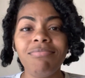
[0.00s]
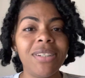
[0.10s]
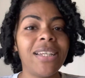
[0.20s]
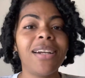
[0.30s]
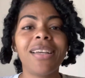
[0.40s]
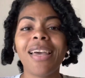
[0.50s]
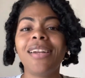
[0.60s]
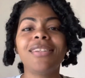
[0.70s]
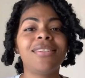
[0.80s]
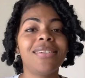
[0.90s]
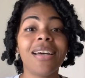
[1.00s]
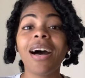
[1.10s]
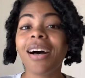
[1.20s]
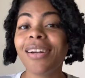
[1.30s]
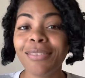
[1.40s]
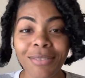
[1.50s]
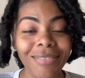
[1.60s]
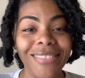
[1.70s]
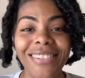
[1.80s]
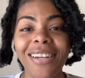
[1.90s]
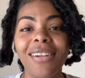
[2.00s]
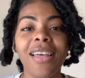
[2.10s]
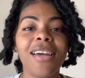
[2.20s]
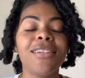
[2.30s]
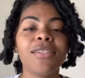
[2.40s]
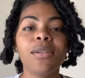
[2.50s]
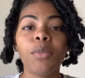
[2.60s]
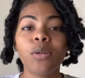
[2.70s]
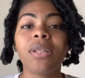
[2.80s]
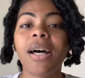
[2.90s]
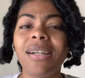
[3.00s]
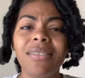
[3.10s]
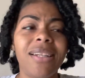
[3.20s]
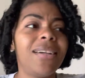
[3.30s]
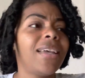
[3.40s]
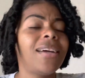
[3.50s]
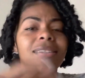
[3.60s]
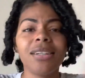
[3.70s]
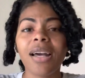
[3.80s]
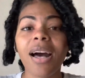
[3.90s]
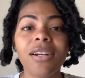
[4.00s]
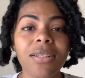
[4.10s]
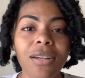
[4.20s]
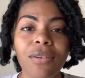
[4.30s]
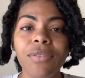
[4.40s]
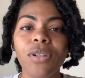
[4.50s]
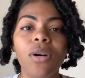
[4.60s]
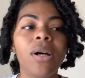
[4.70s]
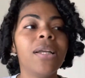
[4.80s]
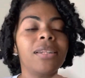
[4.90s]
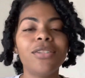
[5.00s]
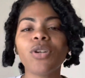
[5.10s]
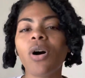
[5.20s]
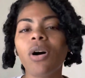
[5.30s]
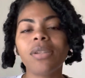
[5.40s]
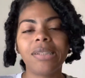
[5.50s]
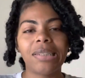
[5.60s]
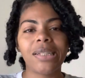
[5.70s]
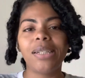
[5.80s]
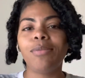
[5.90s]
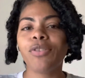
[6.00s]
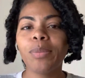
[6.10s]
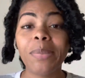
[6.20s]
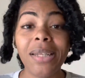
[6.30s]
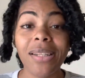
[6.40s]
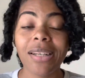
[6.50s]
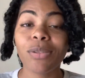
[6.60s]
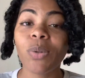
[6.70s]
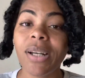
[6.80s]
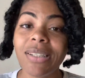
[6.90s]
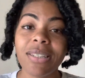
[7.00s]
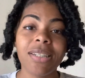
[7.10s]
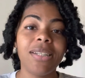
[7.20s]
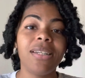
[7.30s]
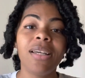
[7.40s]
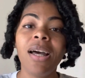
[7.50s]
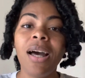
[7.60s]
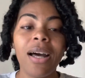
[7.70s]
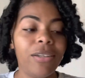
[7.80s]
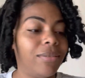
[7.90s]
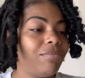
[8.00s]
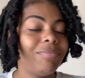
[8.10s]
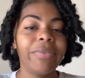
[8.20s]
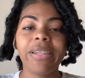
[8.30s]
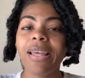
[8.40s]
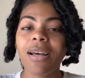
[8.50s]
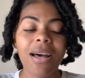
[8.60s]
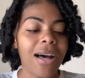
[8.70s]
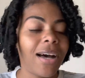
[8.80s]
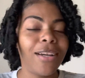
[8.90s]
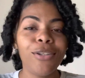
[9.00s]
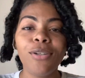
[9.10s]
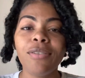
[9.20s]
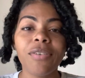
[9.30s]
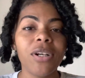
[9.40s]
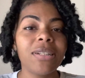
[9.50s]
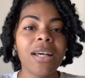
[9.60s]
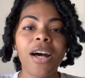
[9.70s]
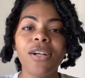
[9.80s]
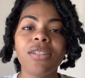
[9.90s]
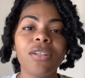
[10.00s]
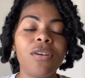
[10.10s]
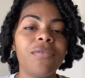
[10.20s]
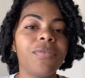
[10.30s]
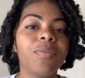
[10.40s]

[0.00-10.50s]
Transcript: God. Dedicated to the Most High, dedicated to your higher self. You know, these are all the same for me. That's what I see. God, universe, higher self,